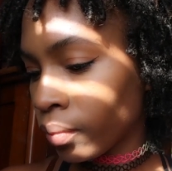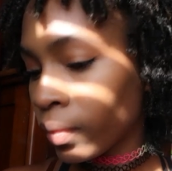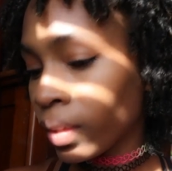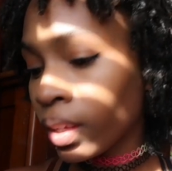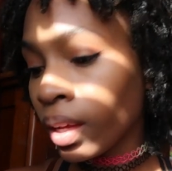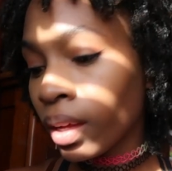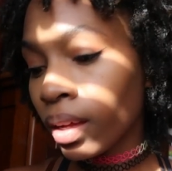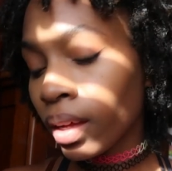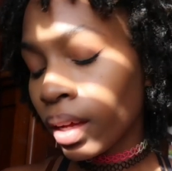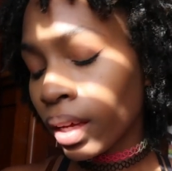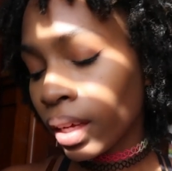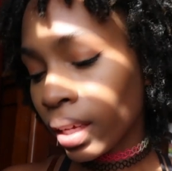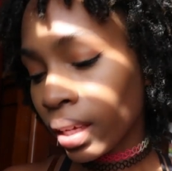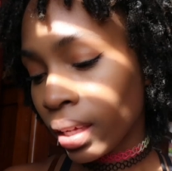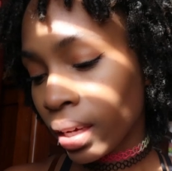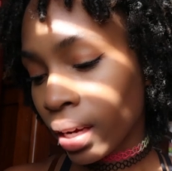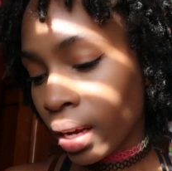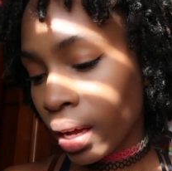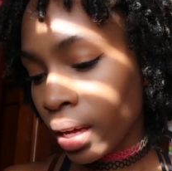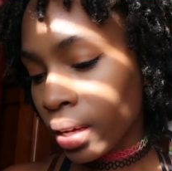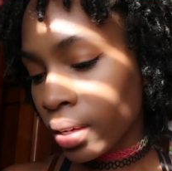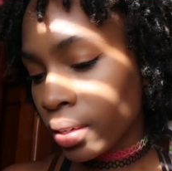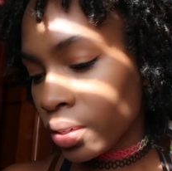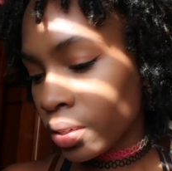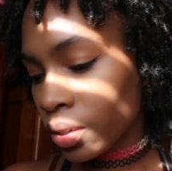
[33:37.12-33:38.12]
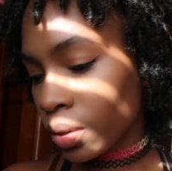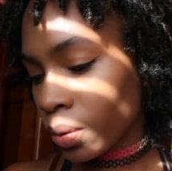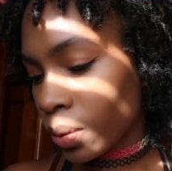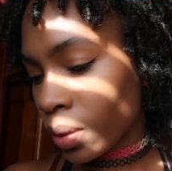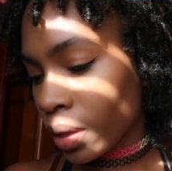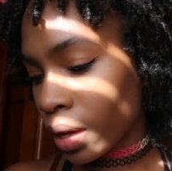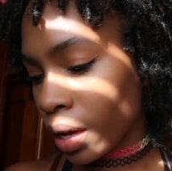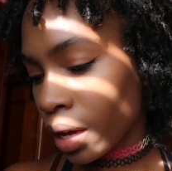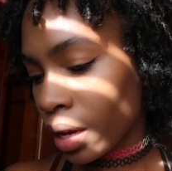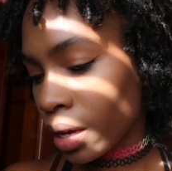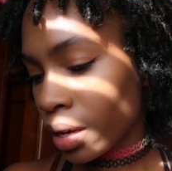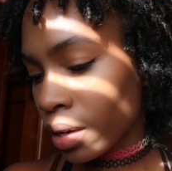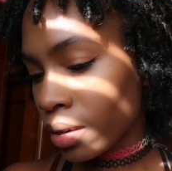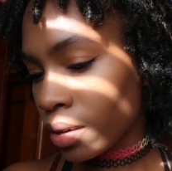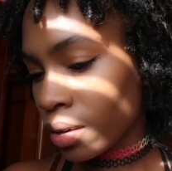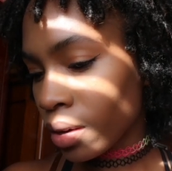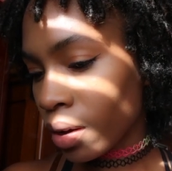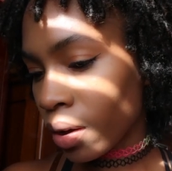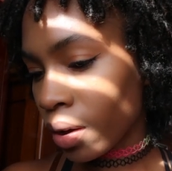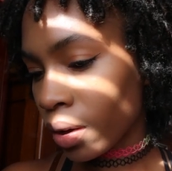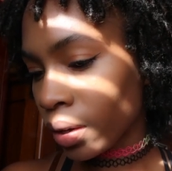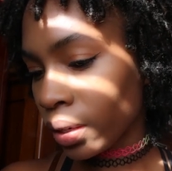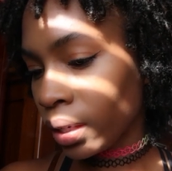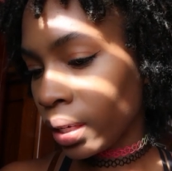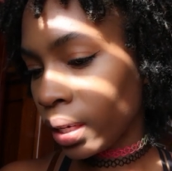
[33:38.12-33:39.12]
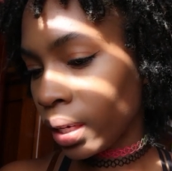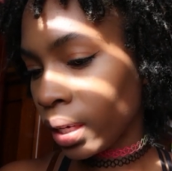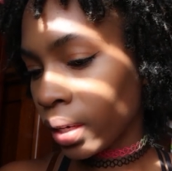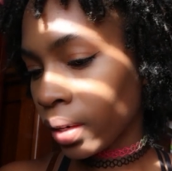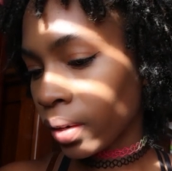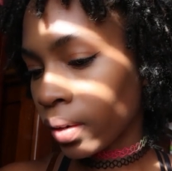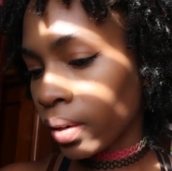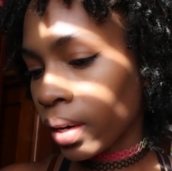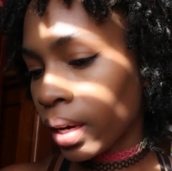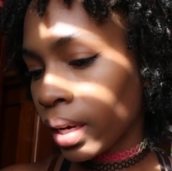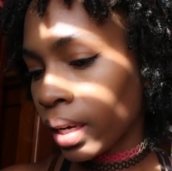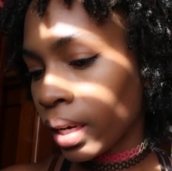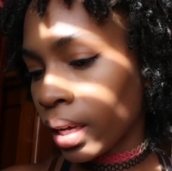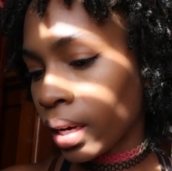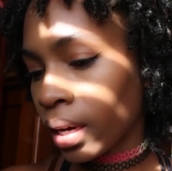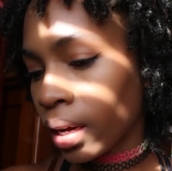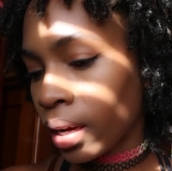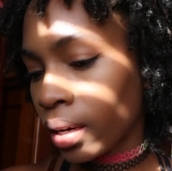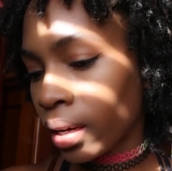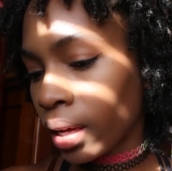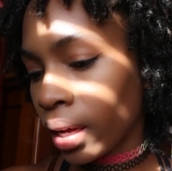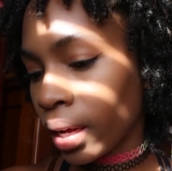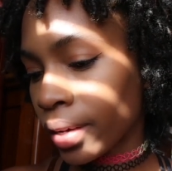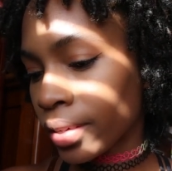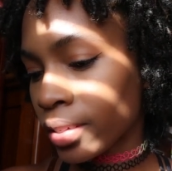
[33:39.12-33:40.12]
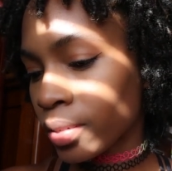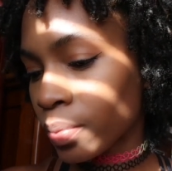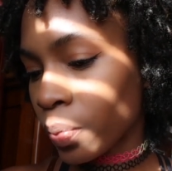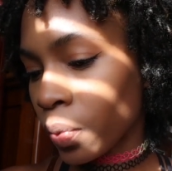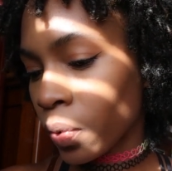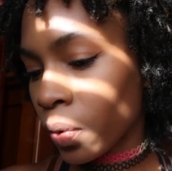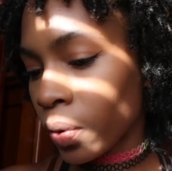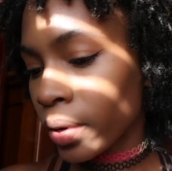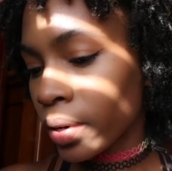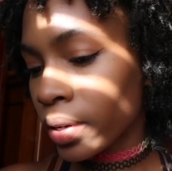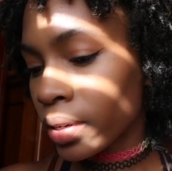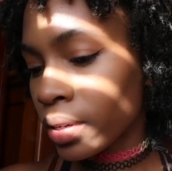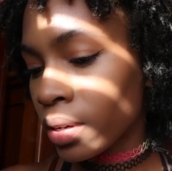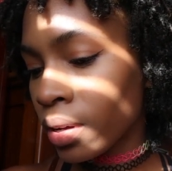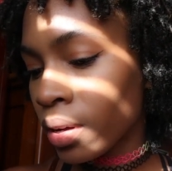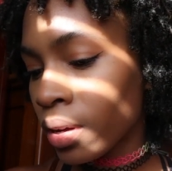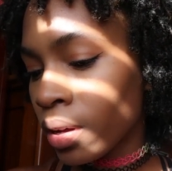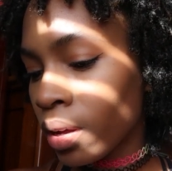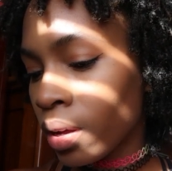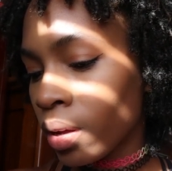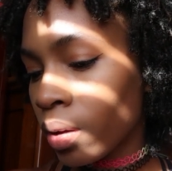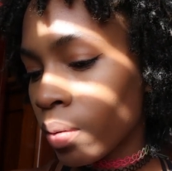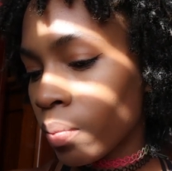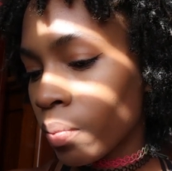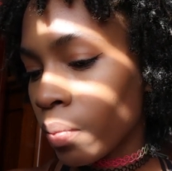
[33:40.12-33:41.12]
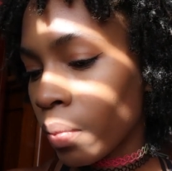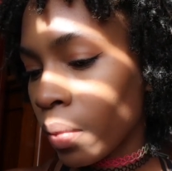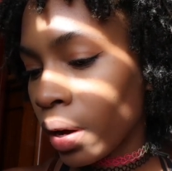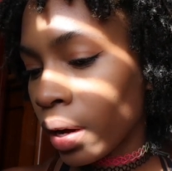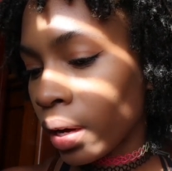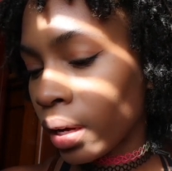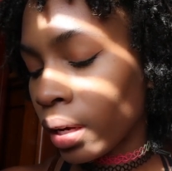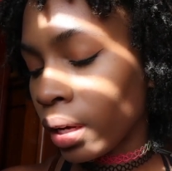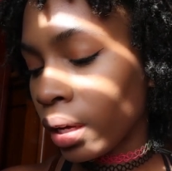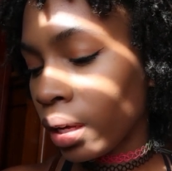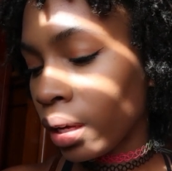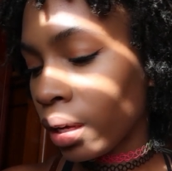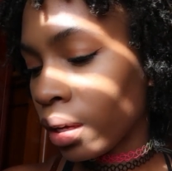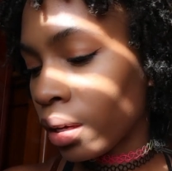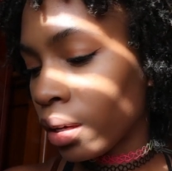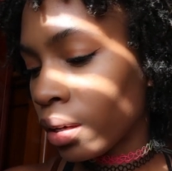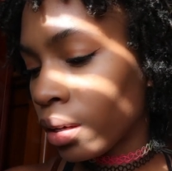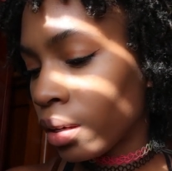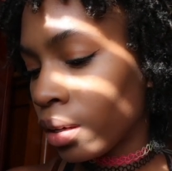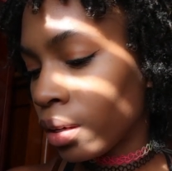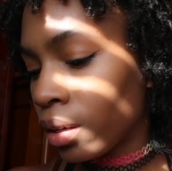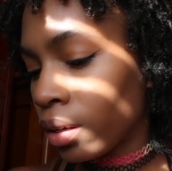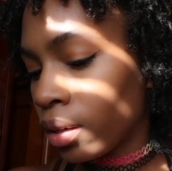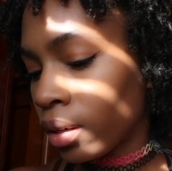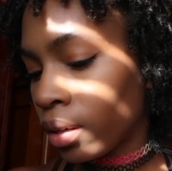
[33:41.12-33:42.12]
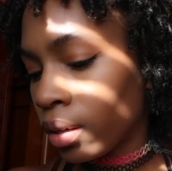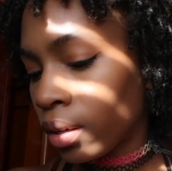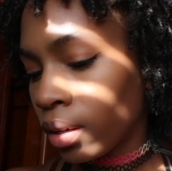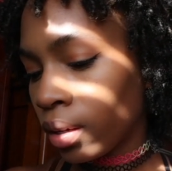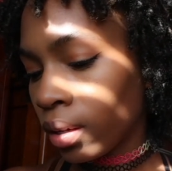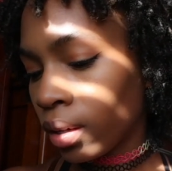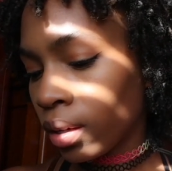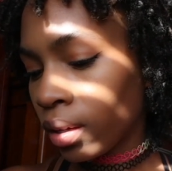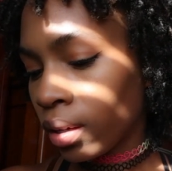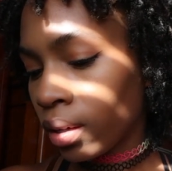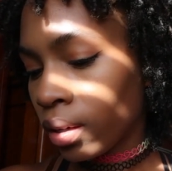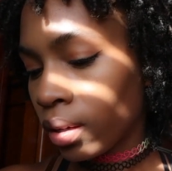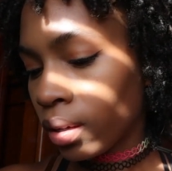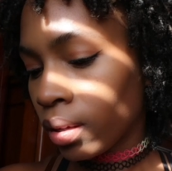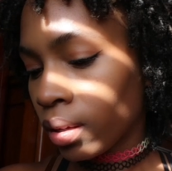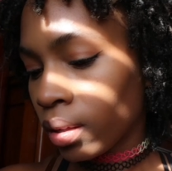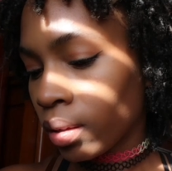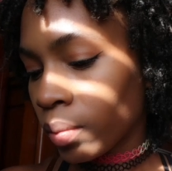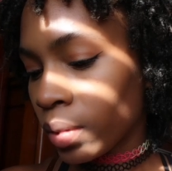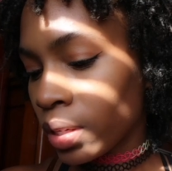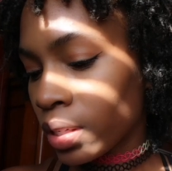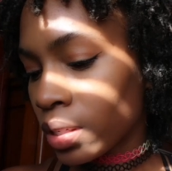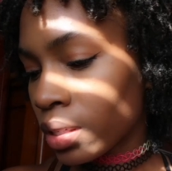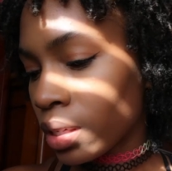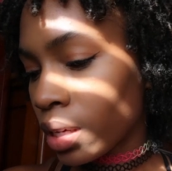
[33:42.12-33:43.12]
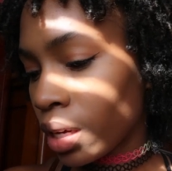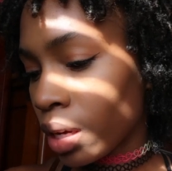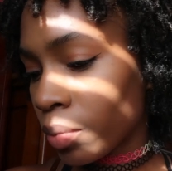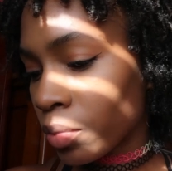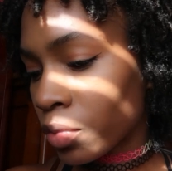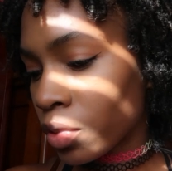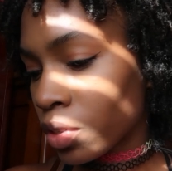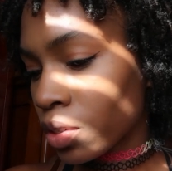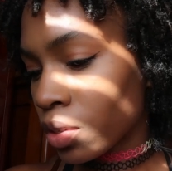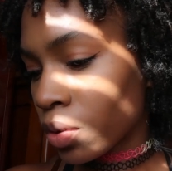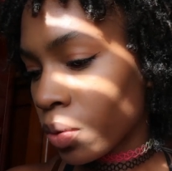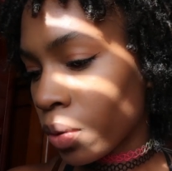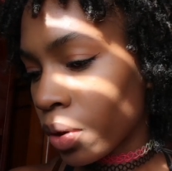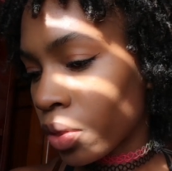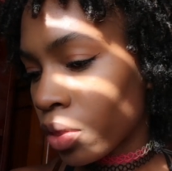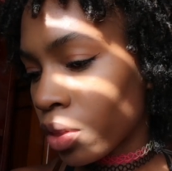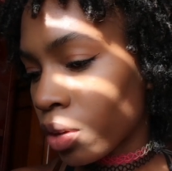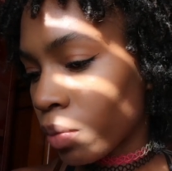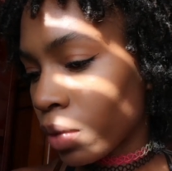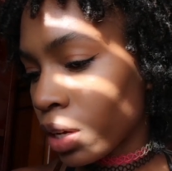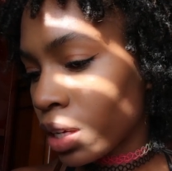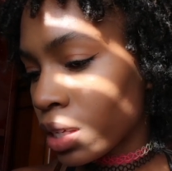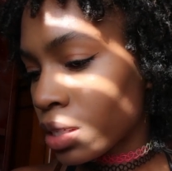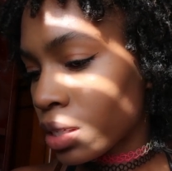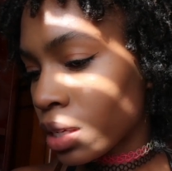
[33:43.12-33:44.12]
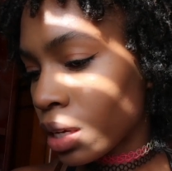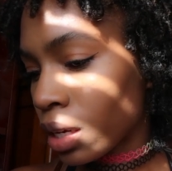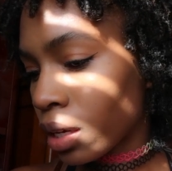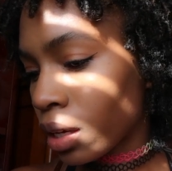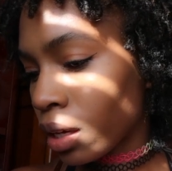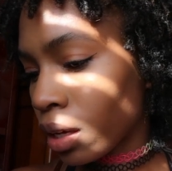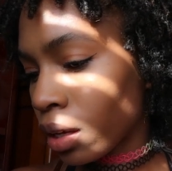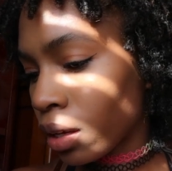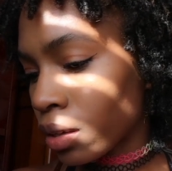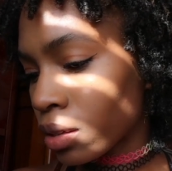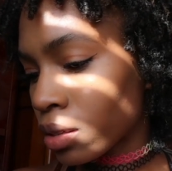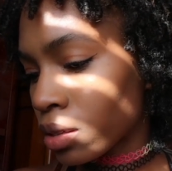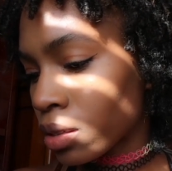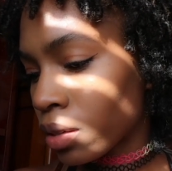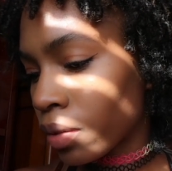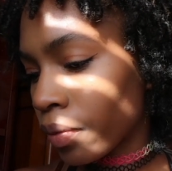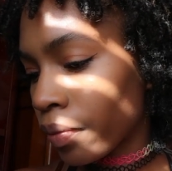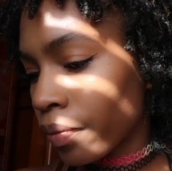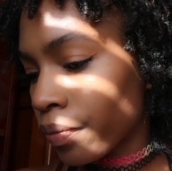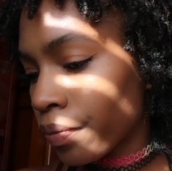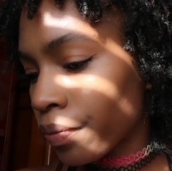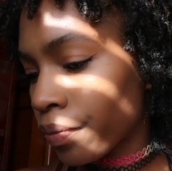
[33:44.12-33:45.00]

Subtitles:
I cannot do that on here. I cannot export my, let me see, I'm just going through my settings.